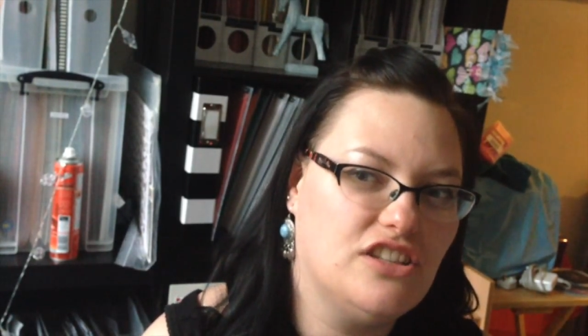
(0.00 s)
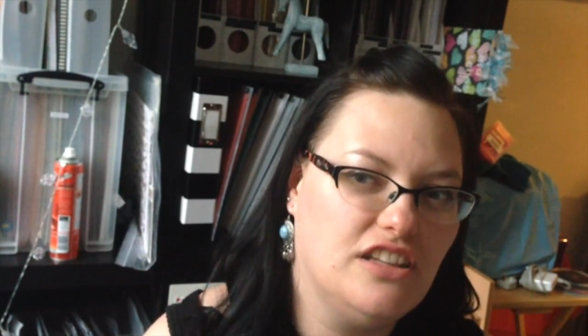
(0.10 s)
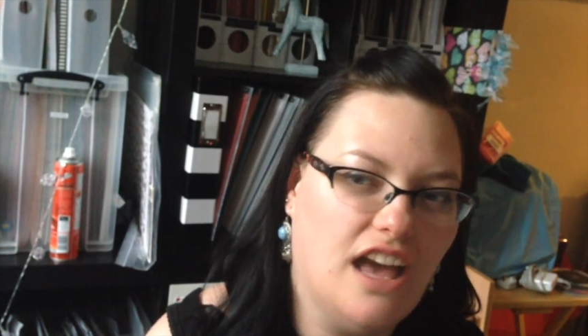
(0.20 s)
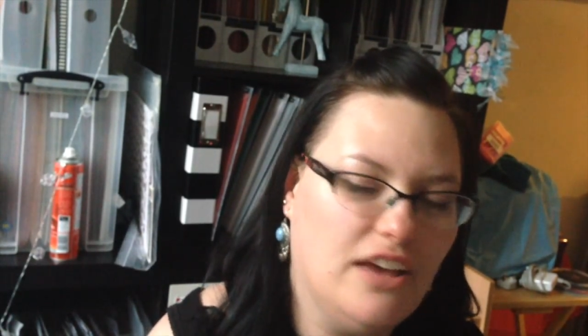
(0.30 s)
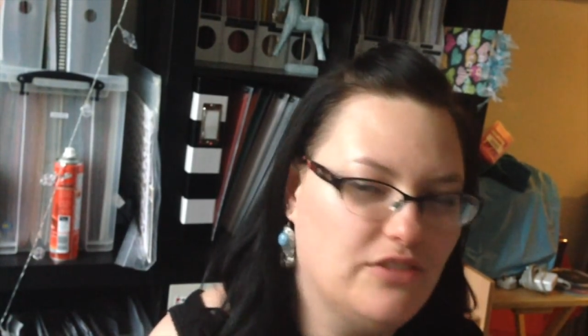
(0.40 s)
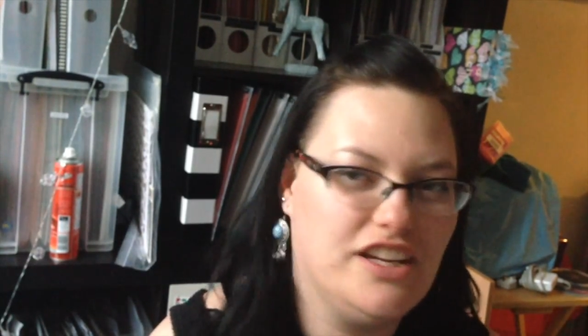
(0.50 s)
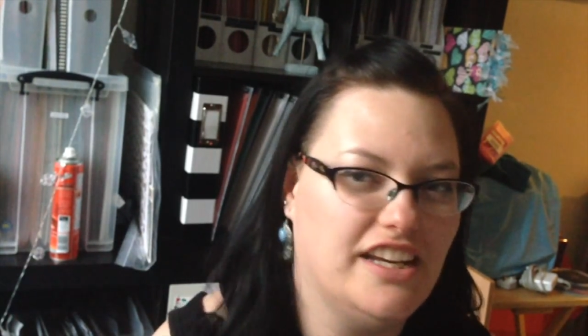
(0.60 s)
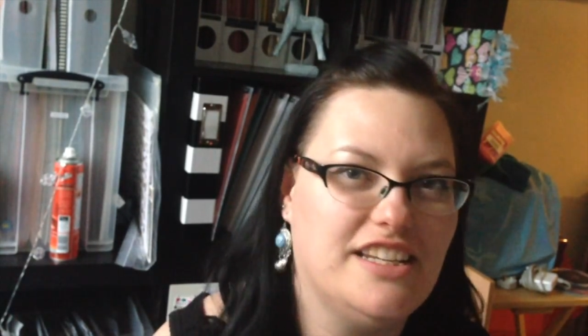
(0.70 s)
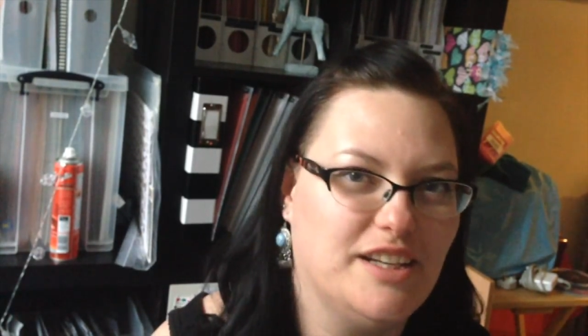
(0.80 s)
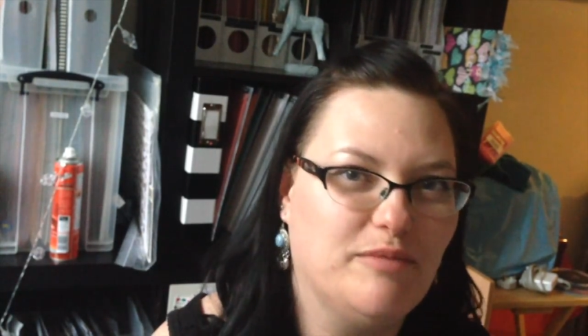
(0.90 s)

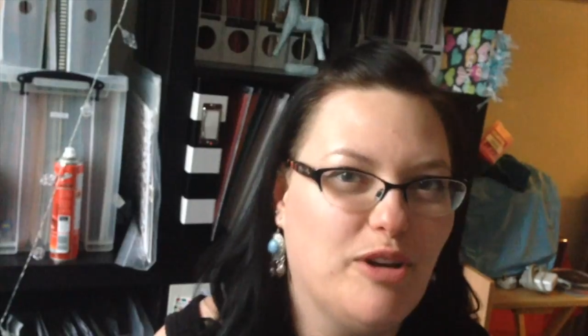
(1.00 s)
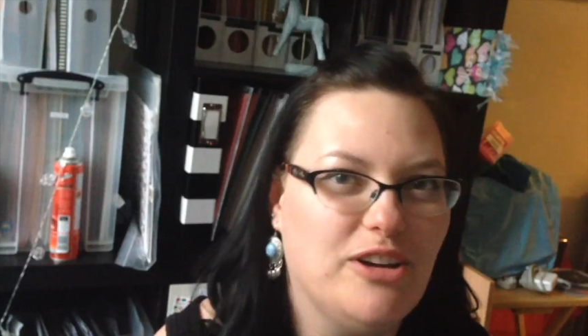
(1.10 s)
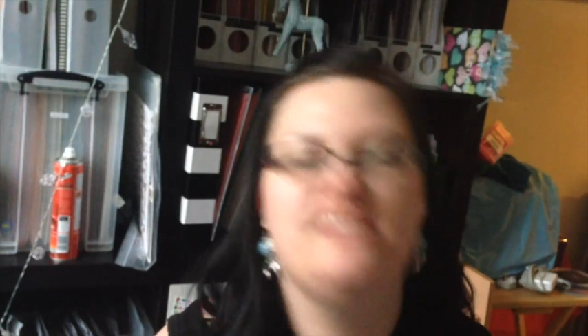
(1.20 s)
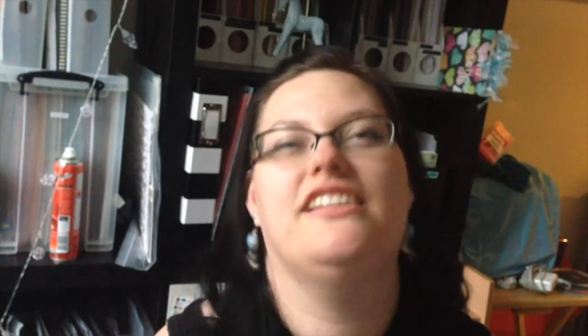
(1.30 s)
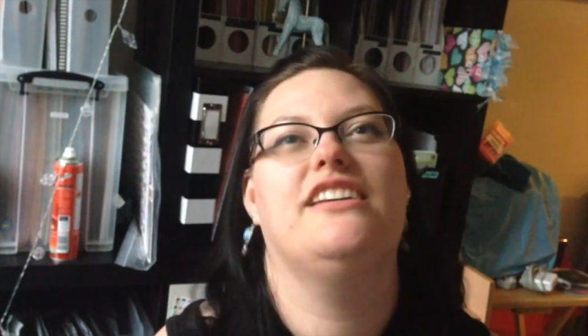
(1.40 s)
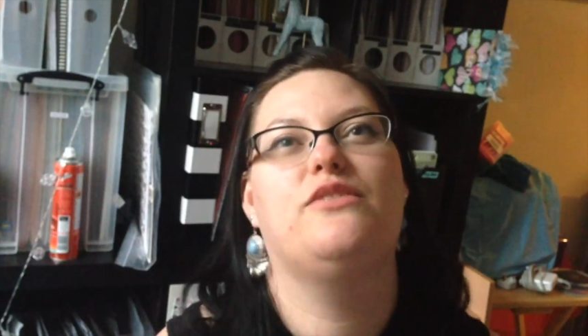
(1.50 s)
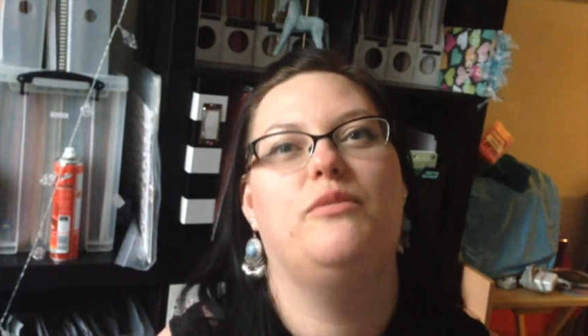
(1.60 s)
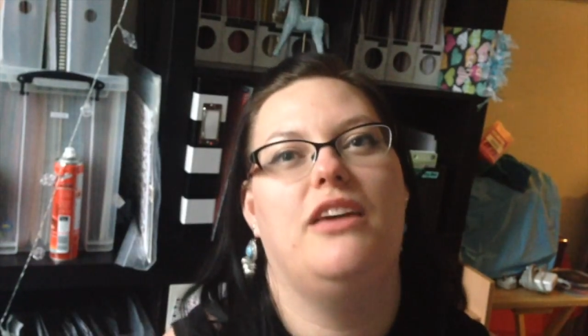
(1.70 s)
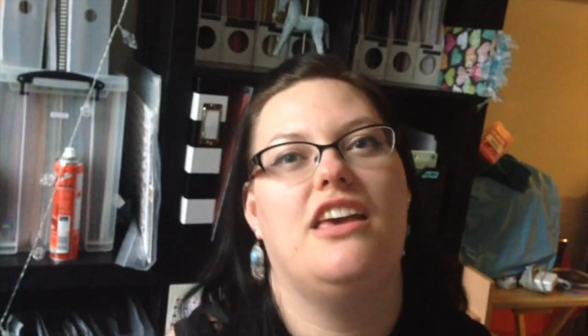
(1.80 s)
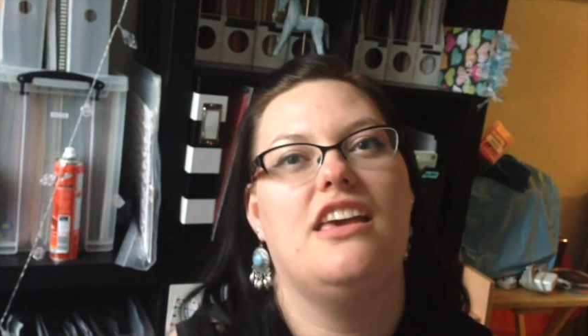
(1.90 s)
life-changing process for
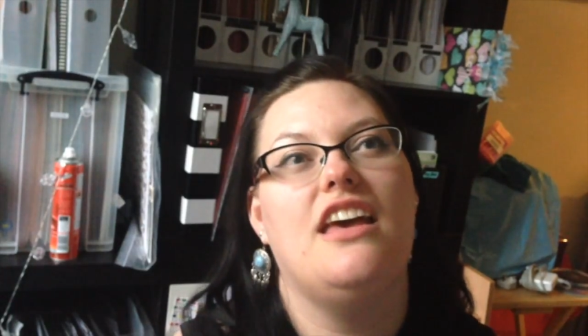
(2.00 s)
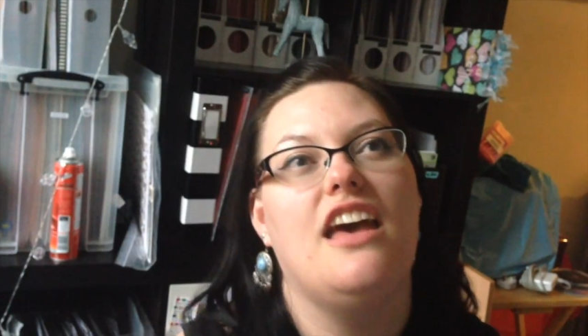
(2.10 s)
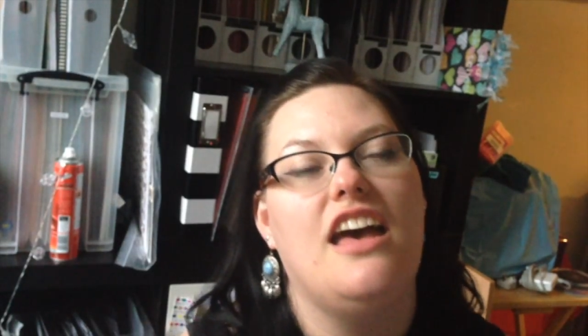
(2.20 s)
me.